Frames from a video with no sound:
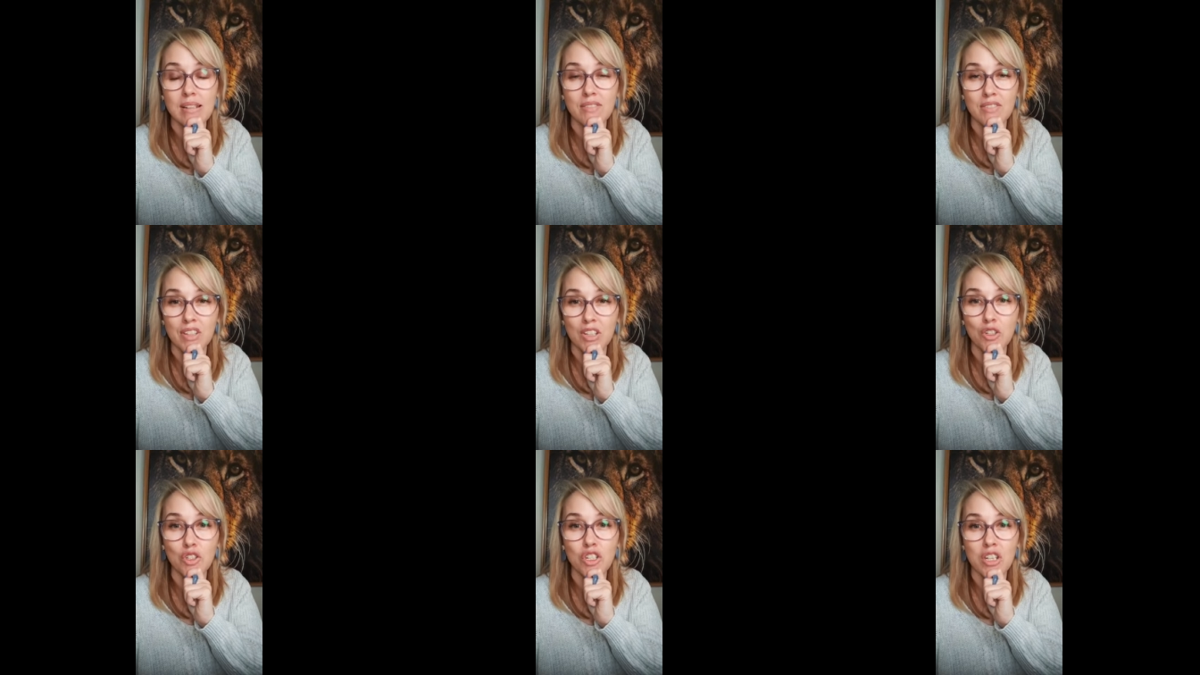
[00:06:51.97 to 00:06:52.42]

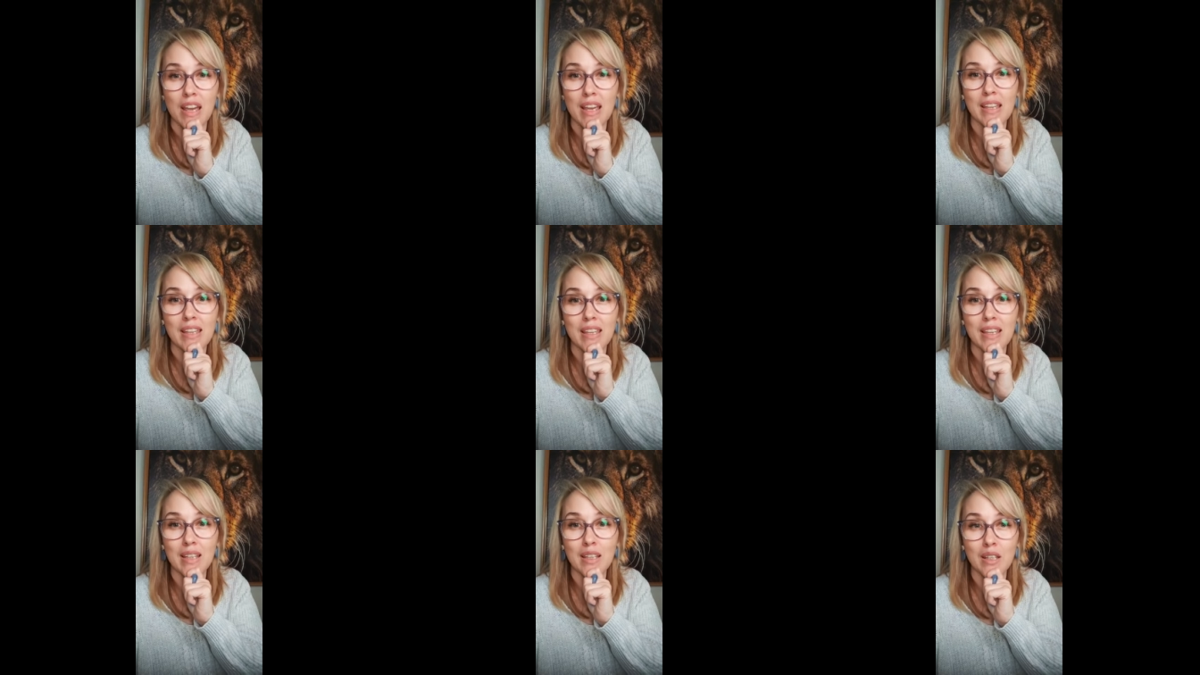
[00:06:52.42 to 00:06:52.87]
significant
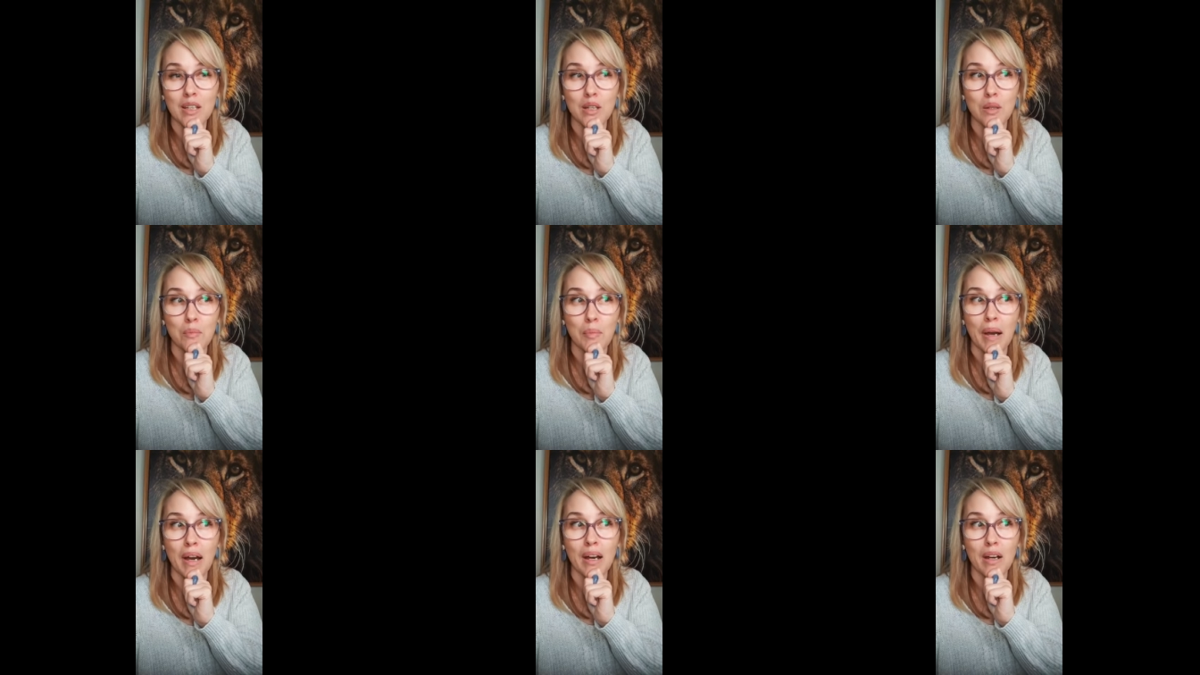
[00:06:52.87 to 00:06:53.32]
shaking,
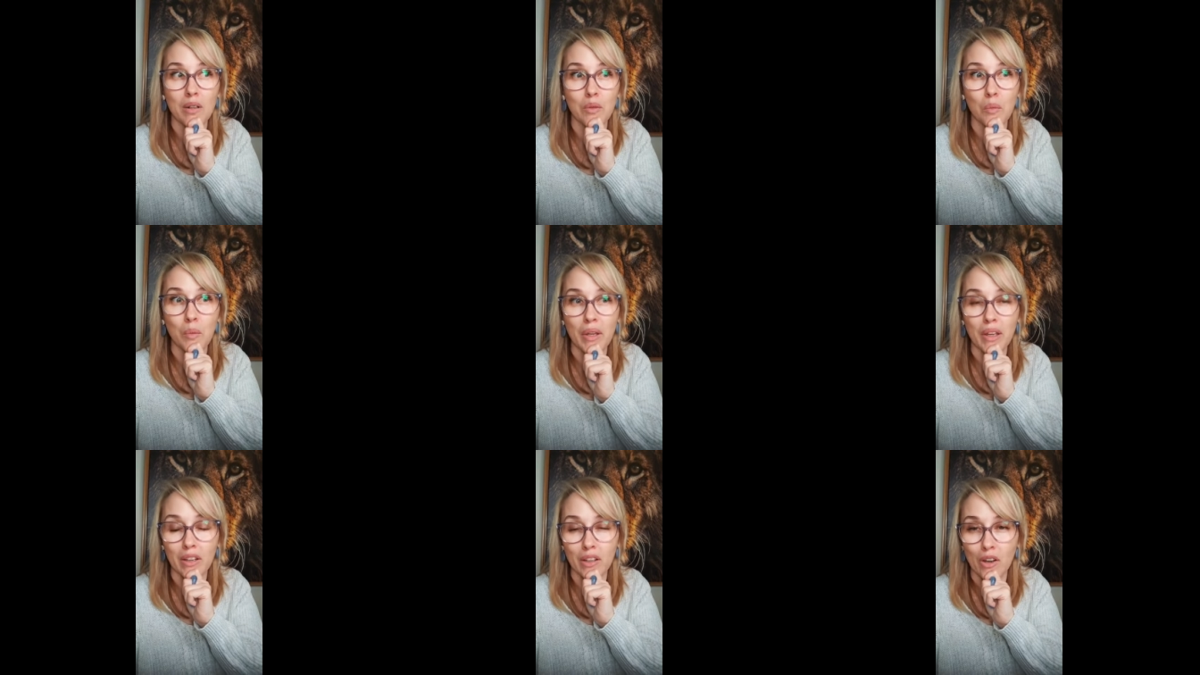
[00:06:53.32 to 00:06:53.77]

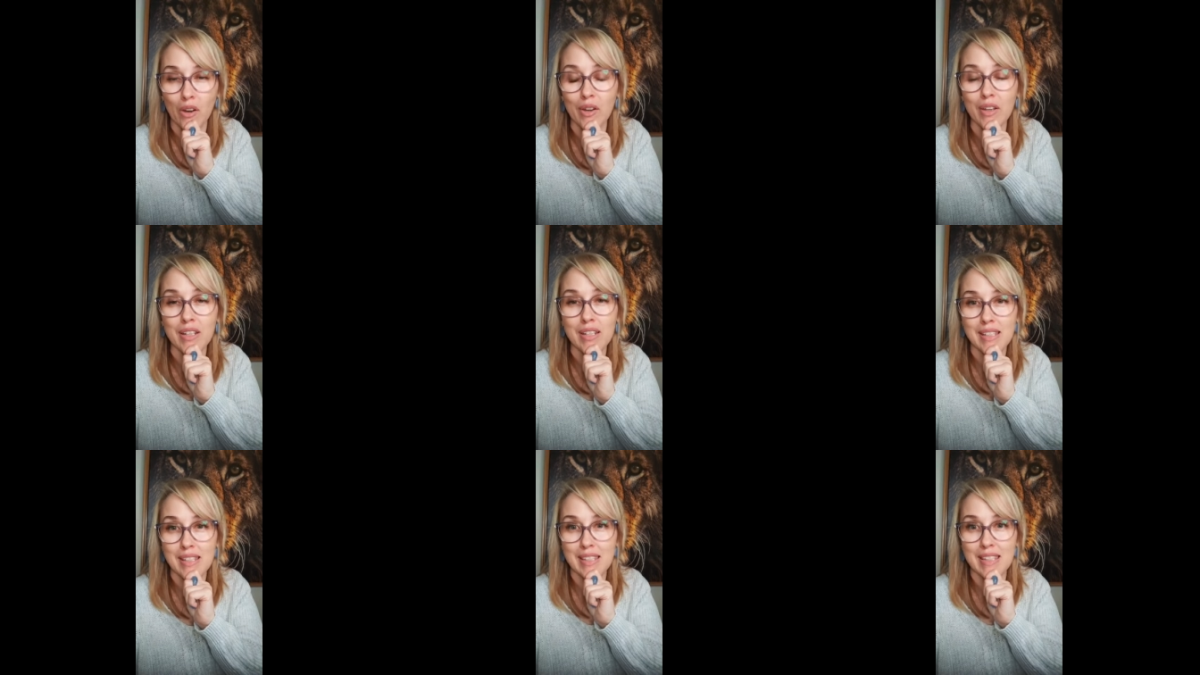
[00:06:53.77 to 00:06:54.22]
but we are
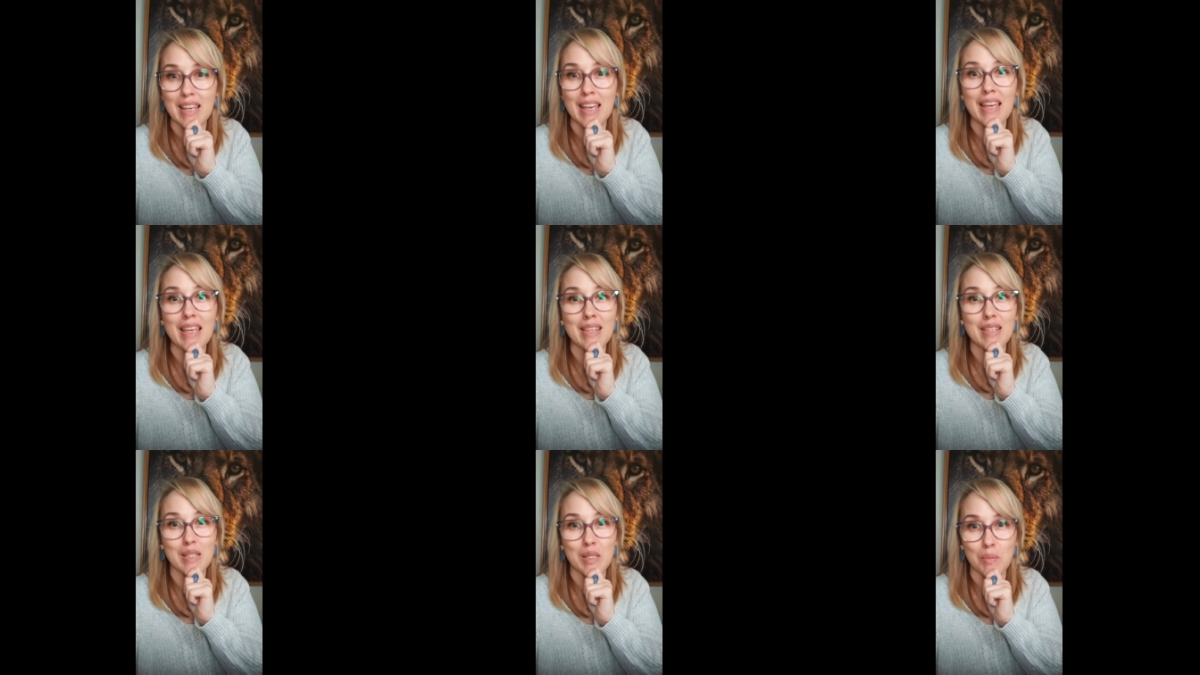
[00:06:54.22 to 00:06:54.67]
going to
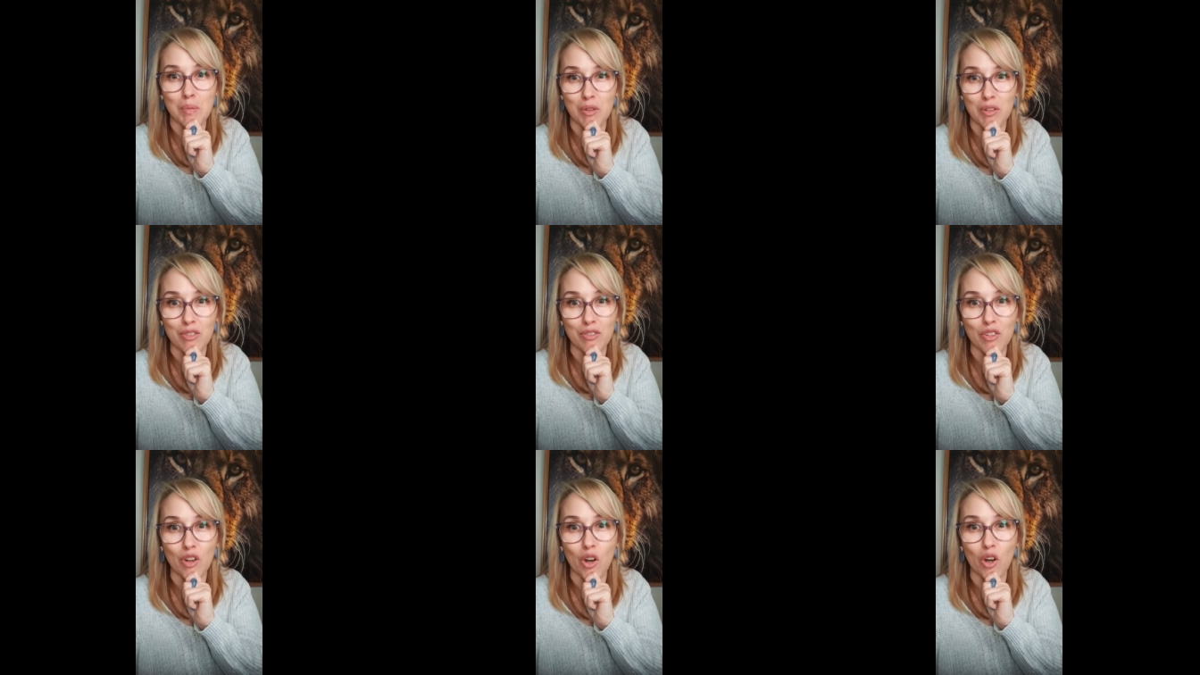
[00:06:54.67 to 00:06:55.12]
see the
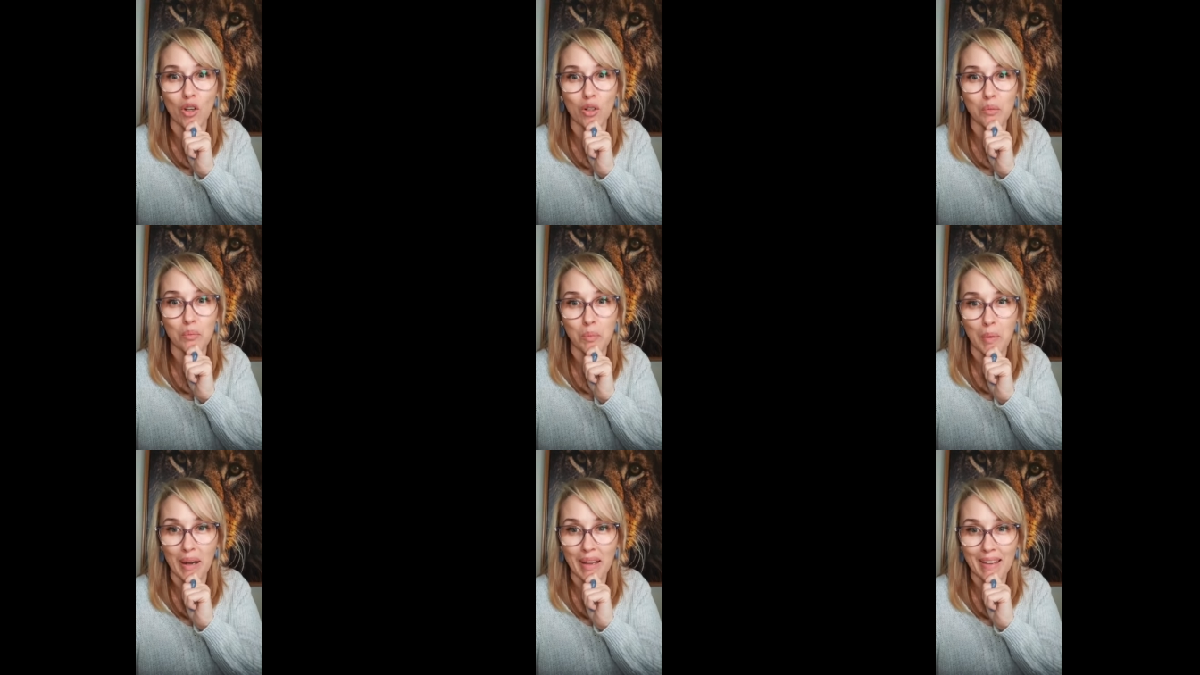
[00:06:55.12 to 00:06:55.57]
Spirit of
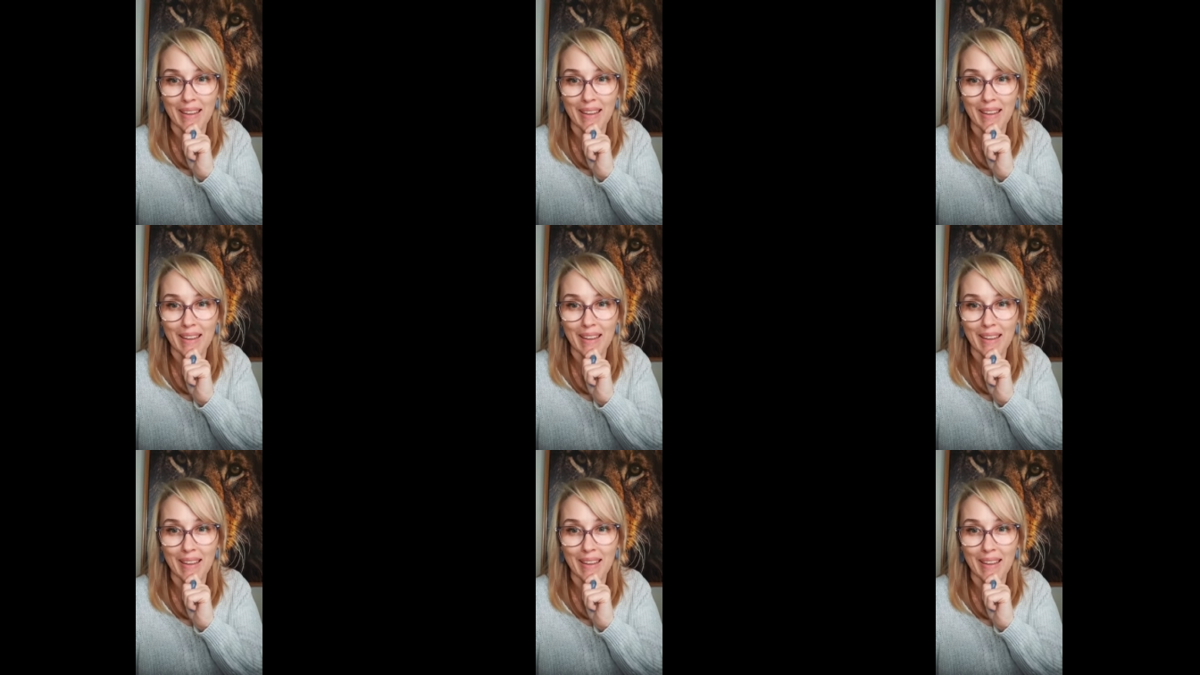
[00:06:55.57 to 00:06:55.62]
God